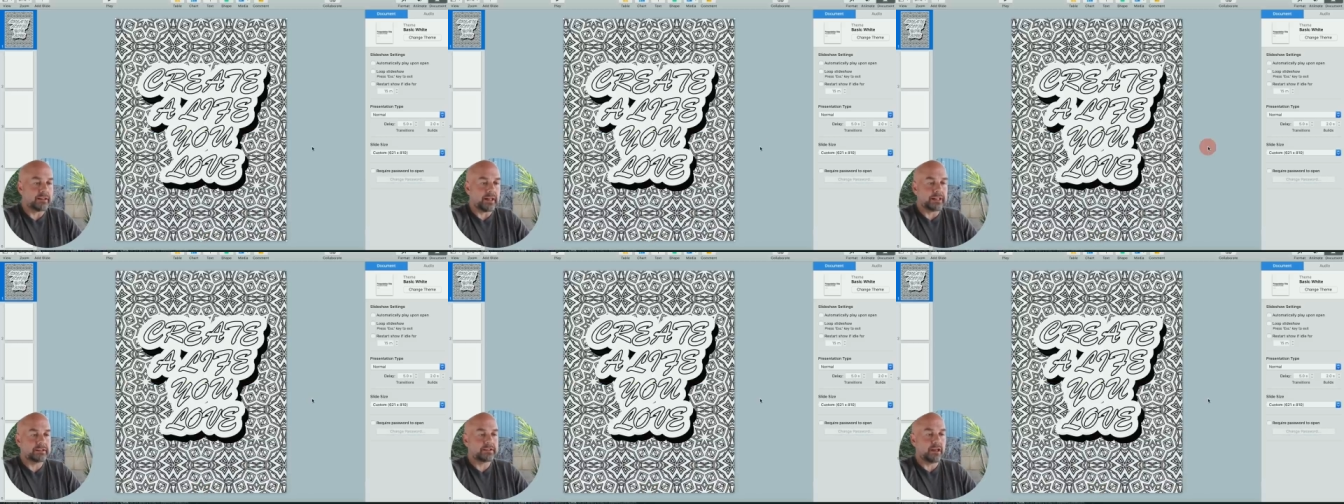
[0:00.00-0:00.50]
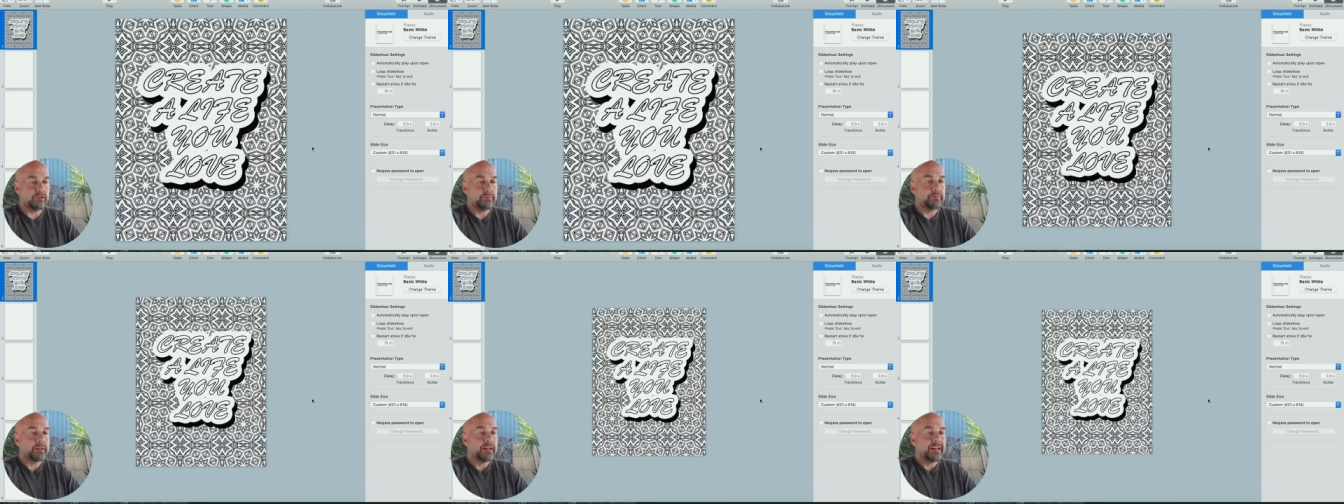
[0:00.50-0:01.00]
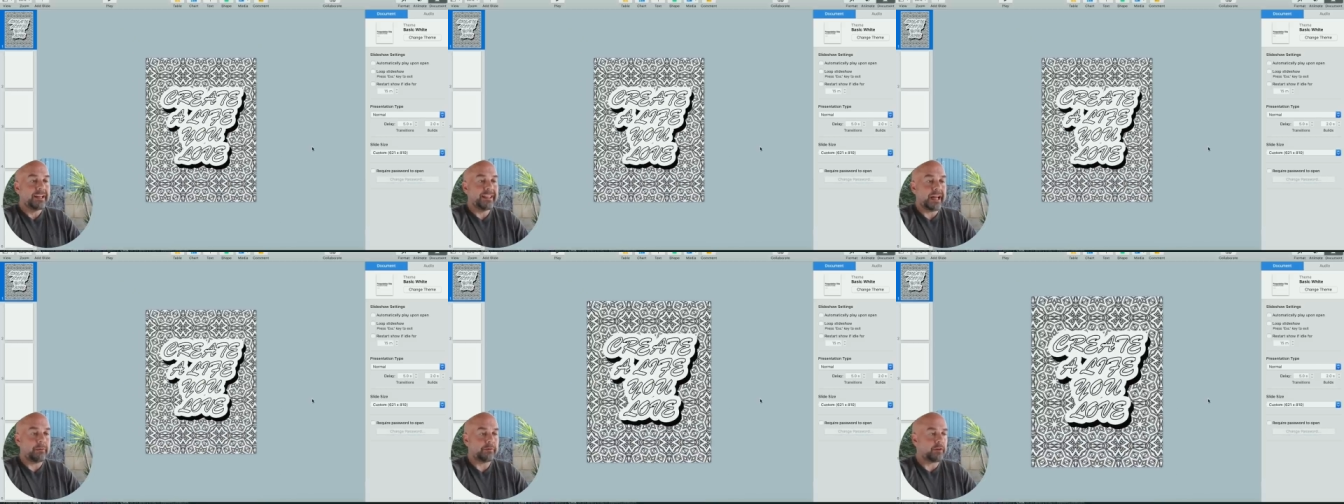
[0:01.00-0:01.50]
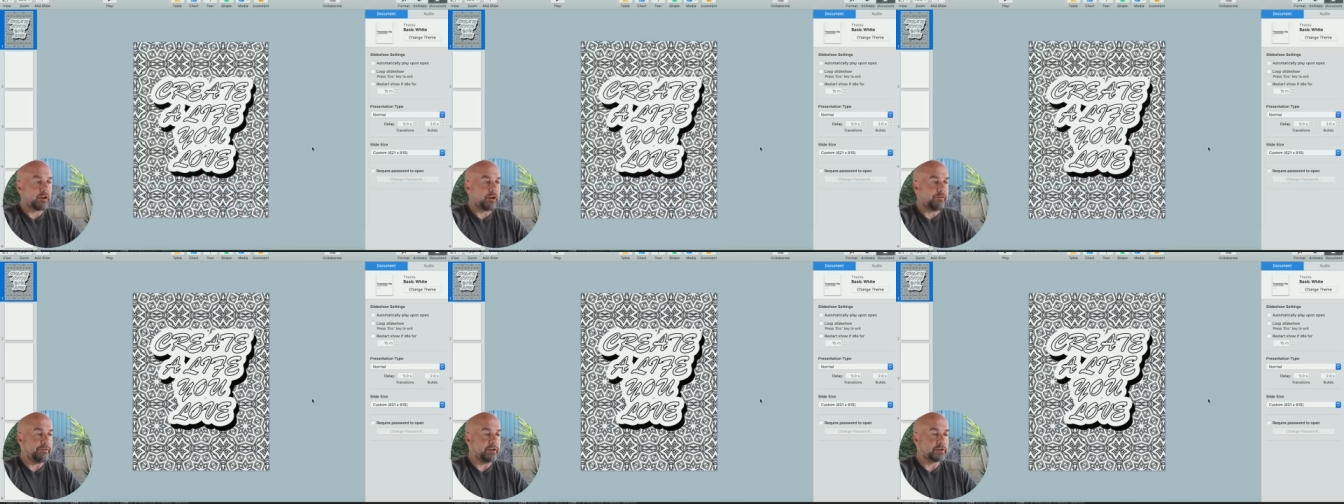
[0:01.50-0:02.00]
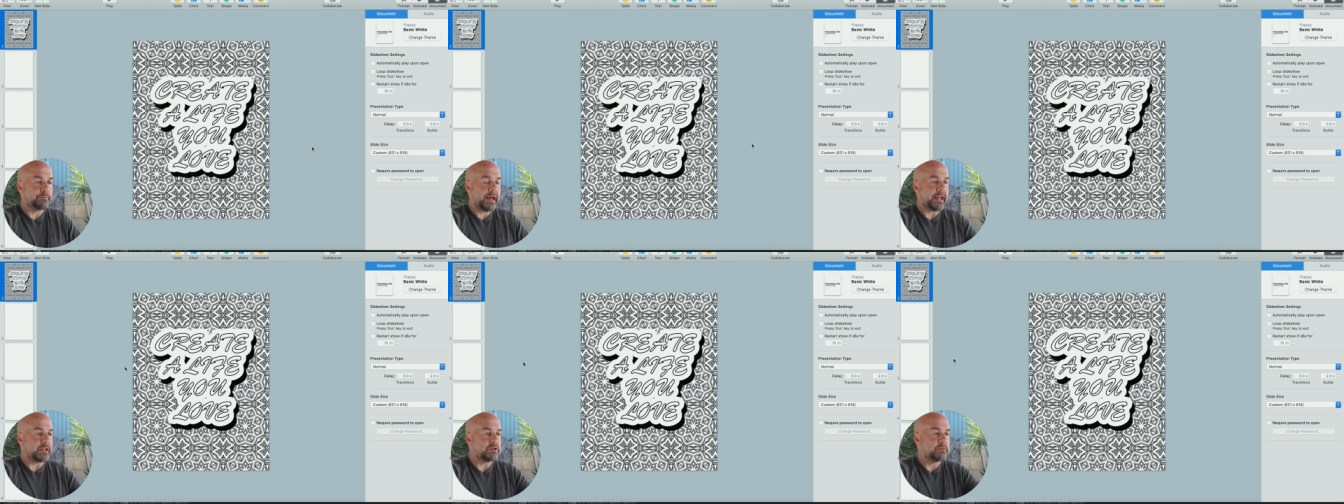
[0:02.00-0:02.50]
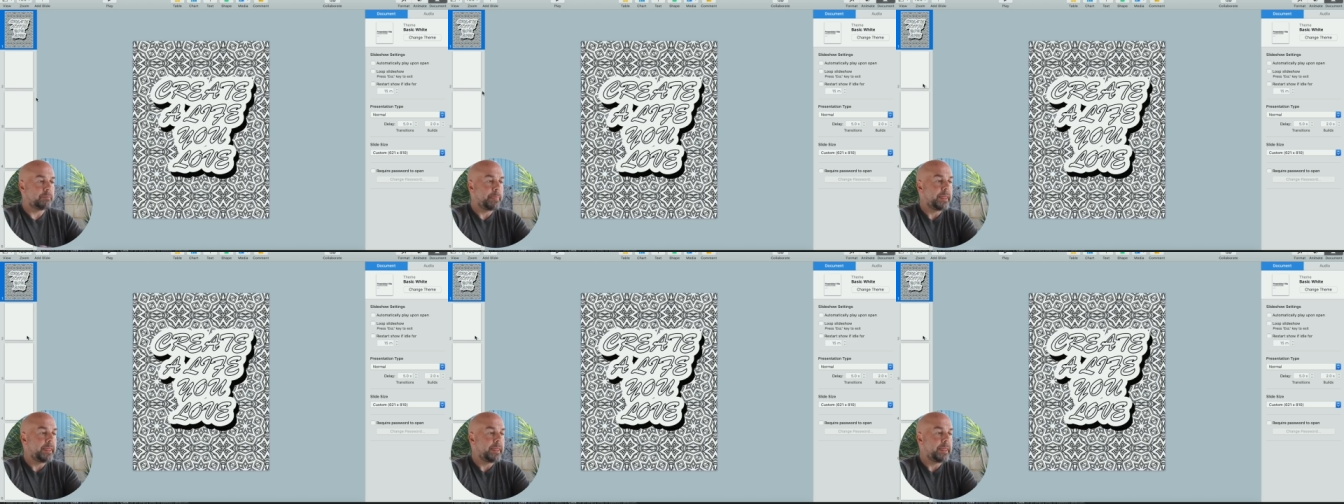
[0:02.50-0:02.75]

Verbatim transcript: like so. And there we've got our first page.